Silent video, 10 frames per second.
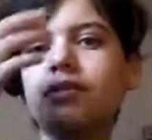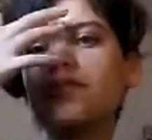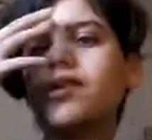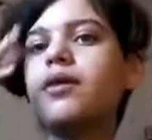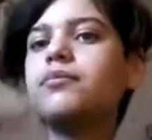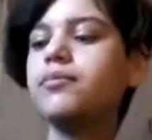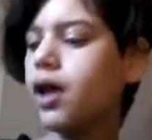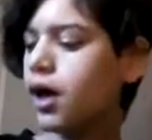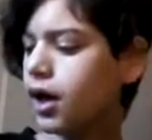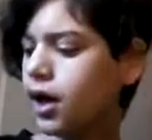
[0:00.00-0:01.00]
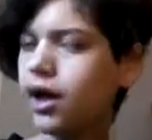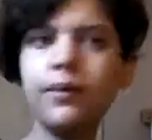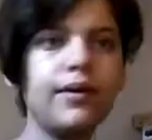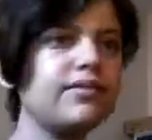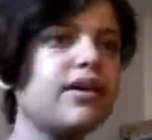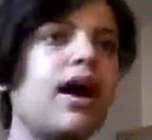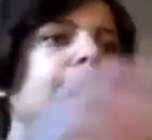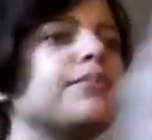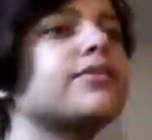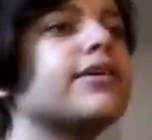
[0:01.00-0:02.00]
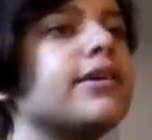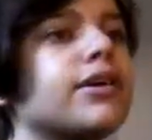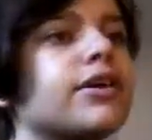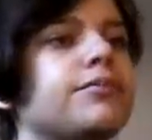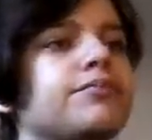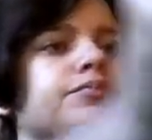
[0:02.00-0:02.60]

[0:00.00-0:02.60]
those down. Anyways, I'm just here